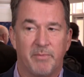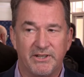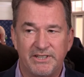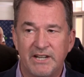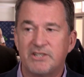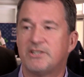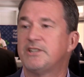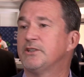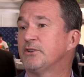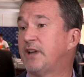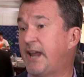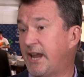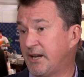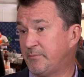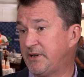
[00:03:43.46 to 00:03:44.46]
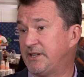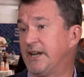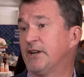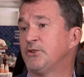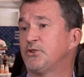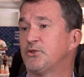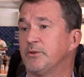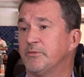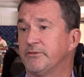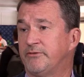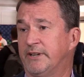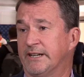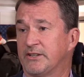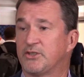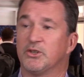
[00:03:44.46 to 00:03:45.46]
potentially there can be downstream
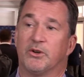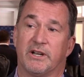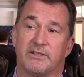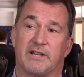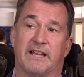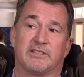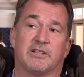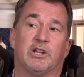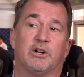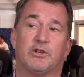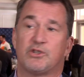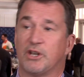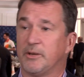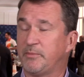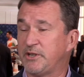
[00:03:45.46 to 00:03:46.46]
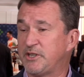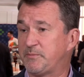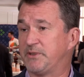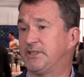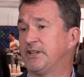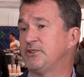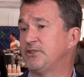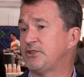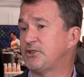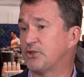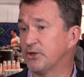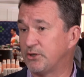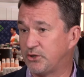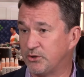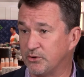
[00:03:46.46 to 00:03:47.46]
effects. So as, as large companies potentially
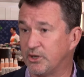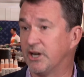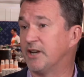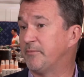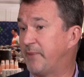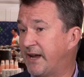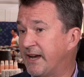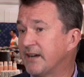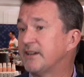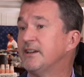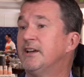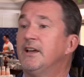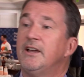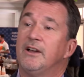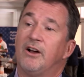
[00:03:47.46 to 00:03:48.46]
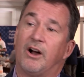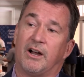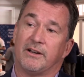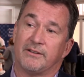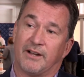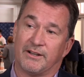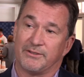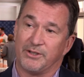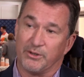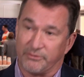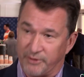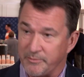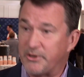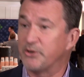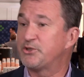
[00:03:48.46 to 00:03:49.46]
start to cut back on, on, you know,
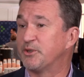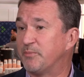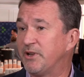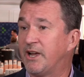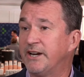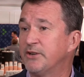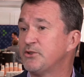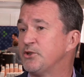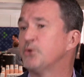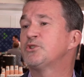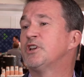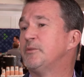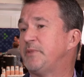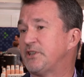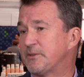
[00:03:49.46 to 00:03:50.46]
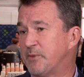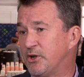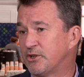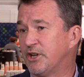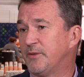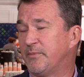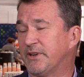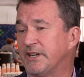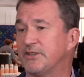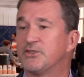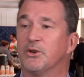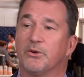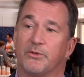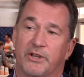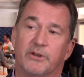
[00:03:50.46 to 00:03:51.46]
from their suppliers, those can be small companies.
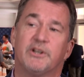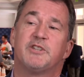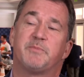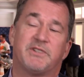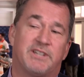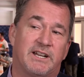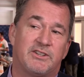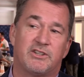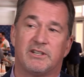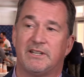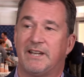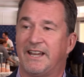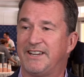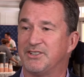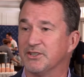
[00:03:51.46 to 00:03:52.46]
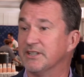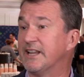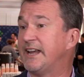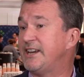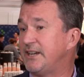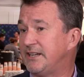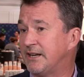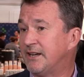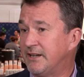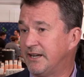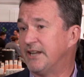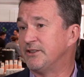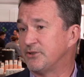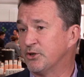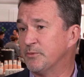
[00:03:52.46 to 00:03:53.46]
So there is potentially a delay
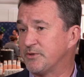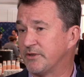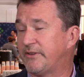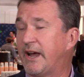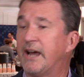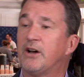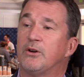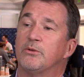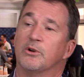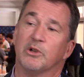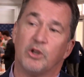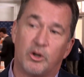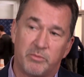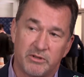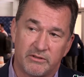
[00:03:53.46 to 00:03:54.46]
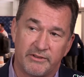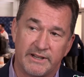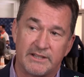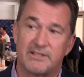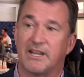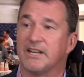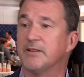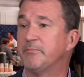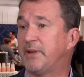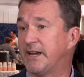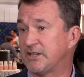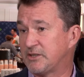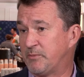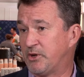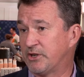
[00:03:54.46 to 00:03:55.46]
in terms of how global events can
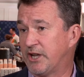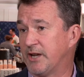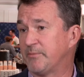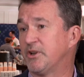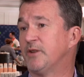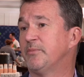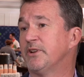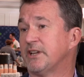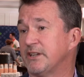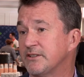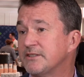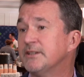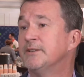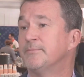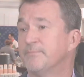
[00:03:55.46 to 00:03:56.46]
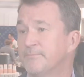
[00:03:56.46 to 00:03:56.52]
impact small cap companies.